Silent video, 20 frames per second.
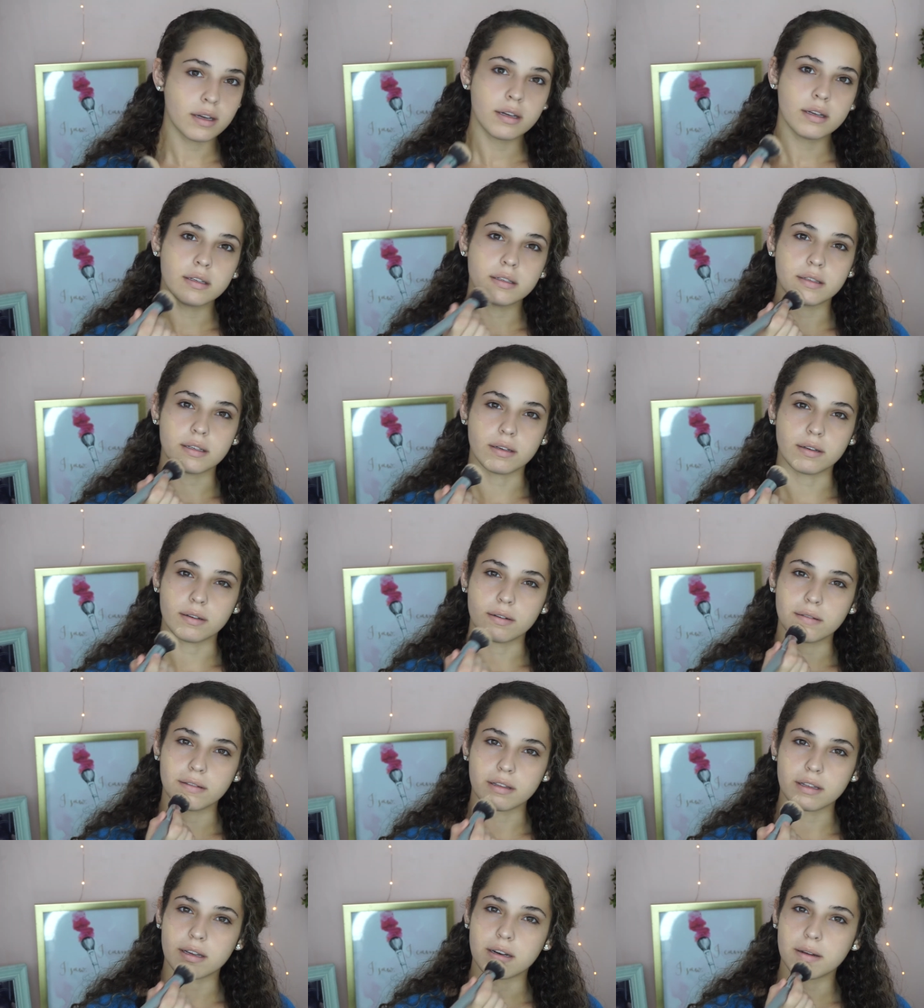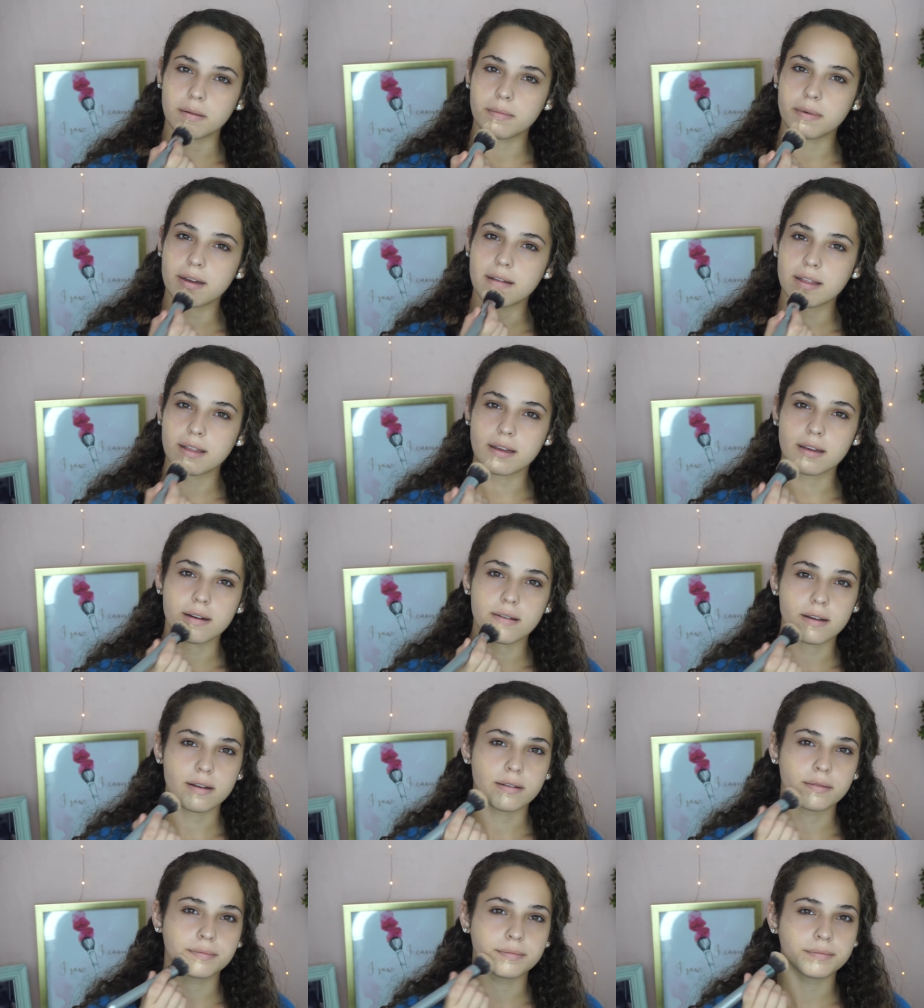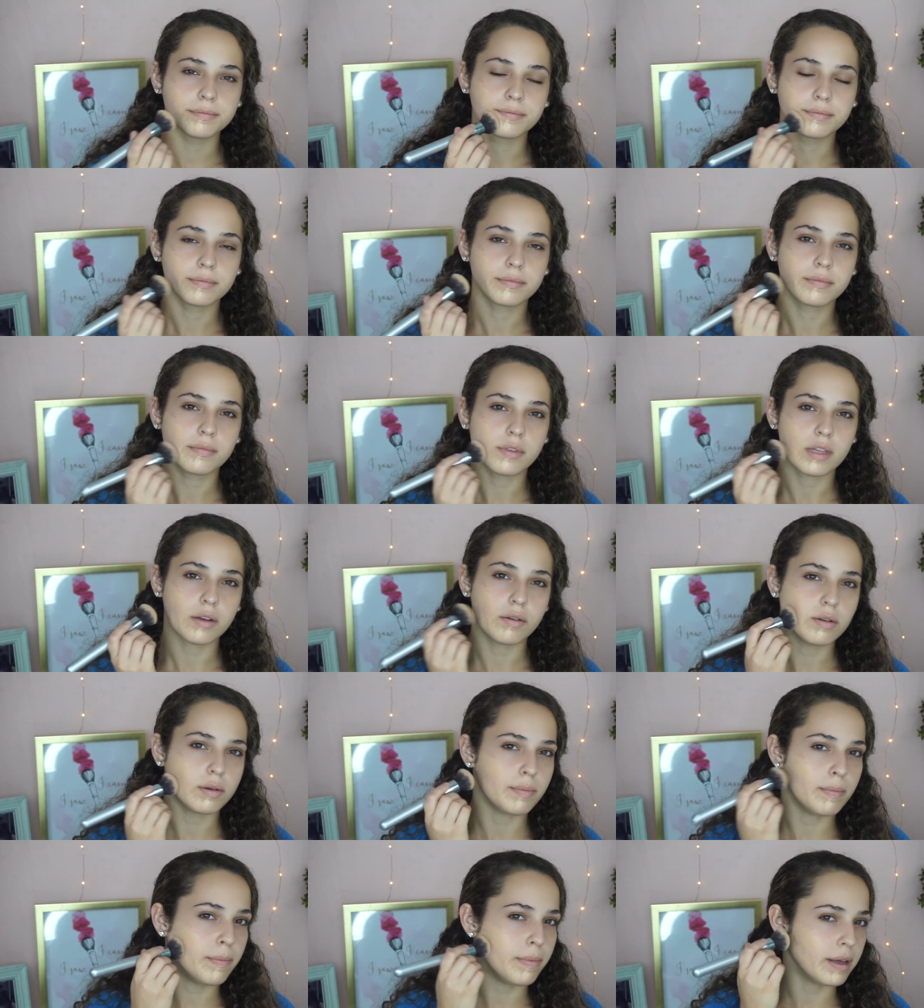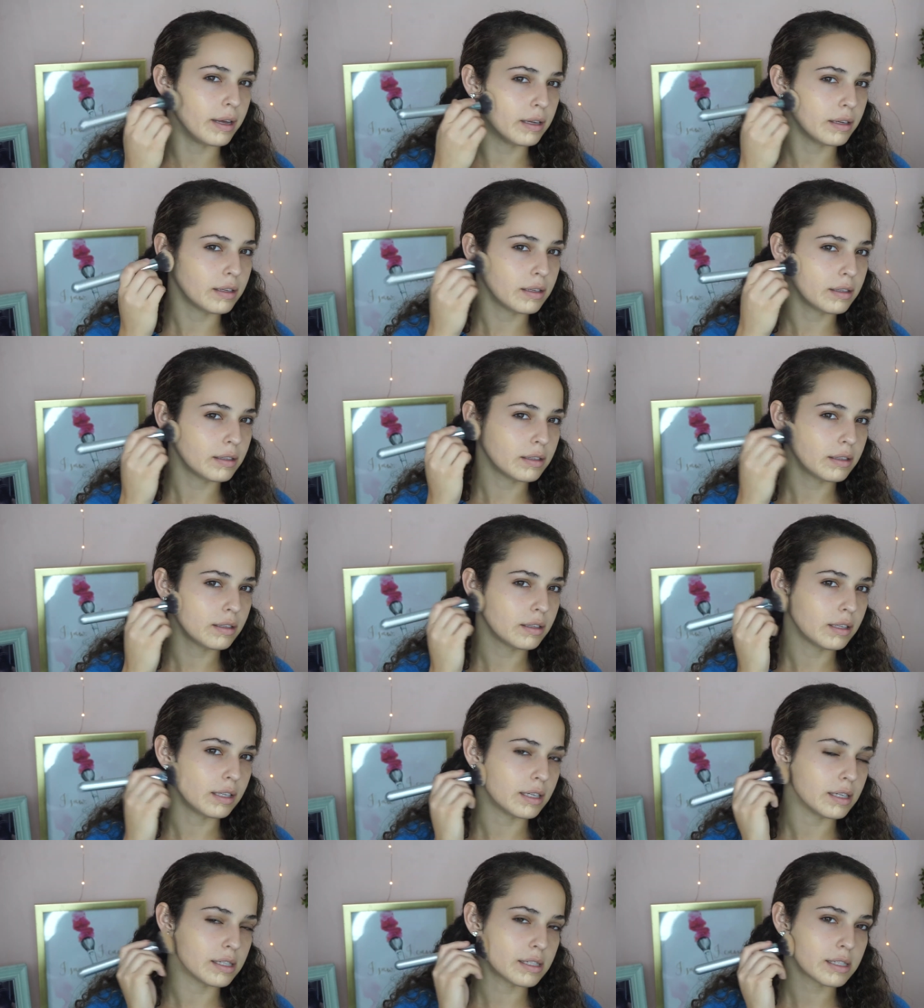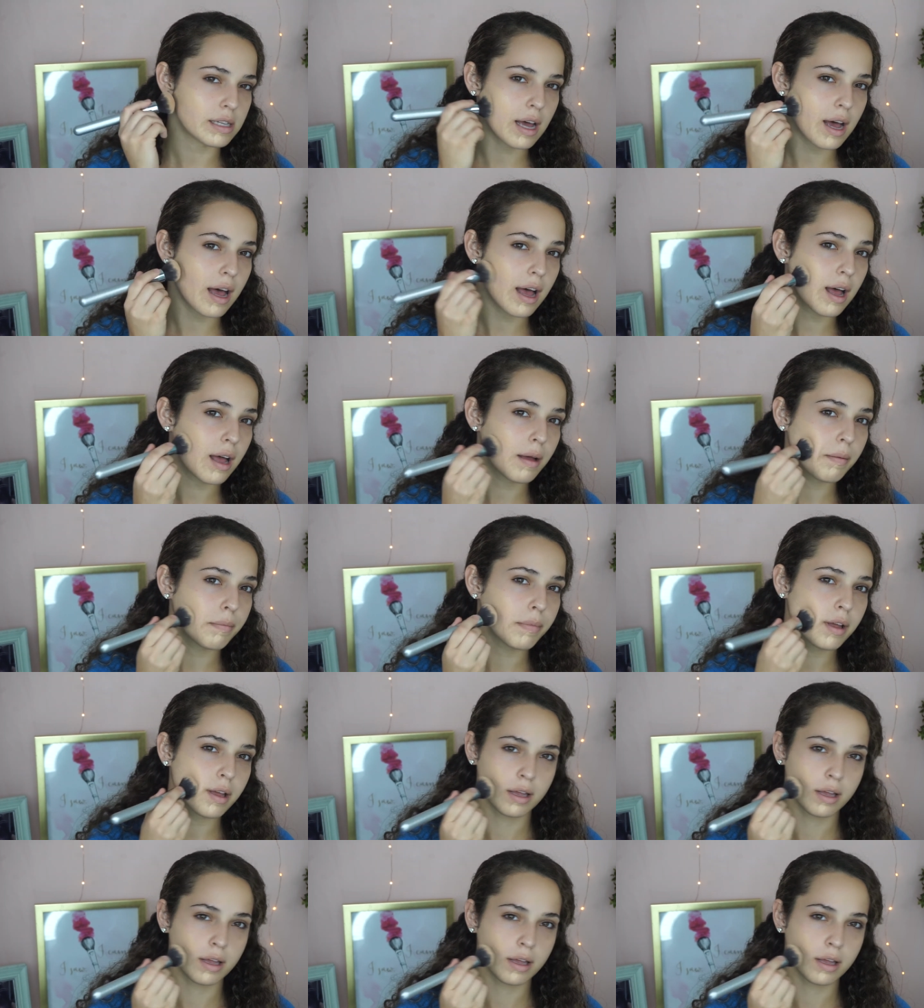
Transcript: So little by little, you will build this up